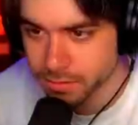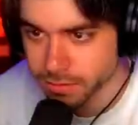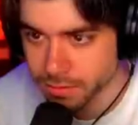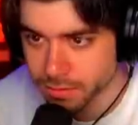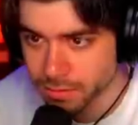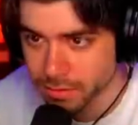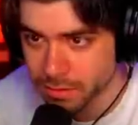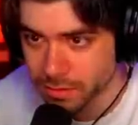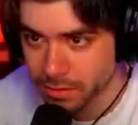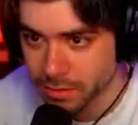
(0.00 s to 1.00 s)

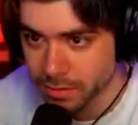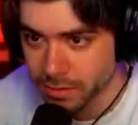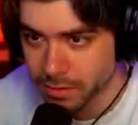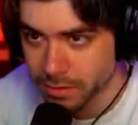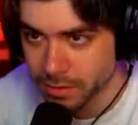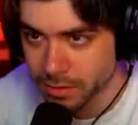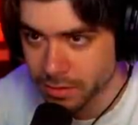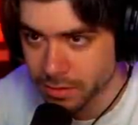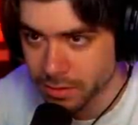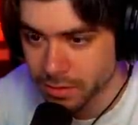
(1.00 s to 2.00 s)

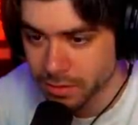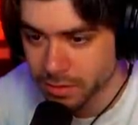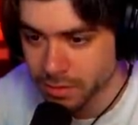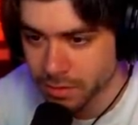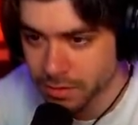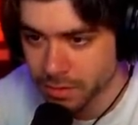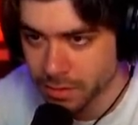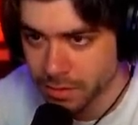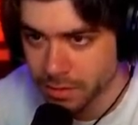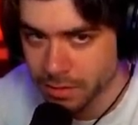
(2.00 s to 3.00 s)

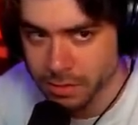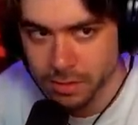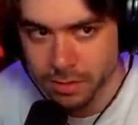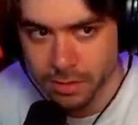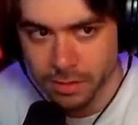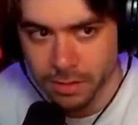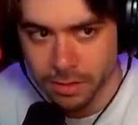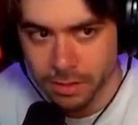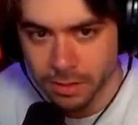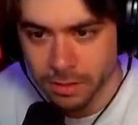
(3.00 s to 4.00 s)

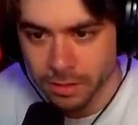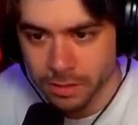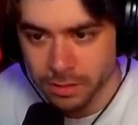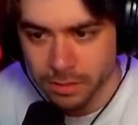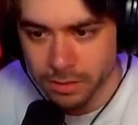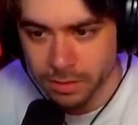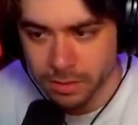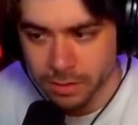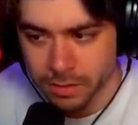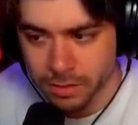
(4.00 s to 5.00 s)
Nobody speaks.